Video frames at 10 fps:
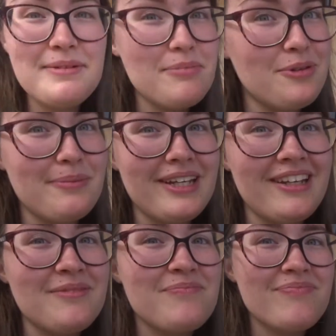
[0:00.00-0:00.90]
bought
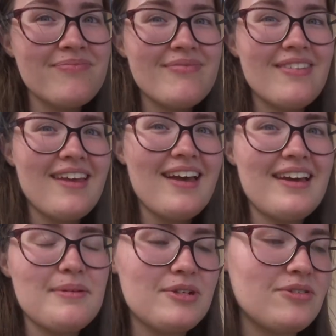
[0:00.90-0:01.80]
me
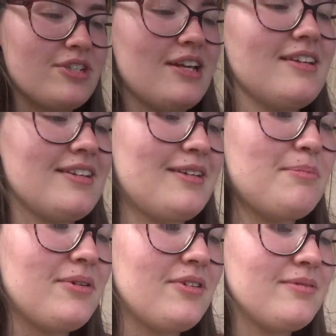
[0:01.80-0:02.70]
a milkshake,
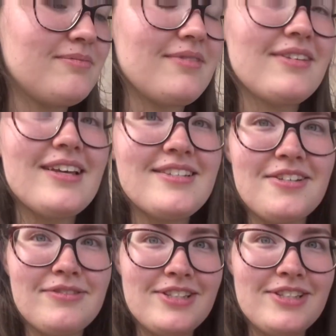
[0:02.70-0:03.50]
but that's another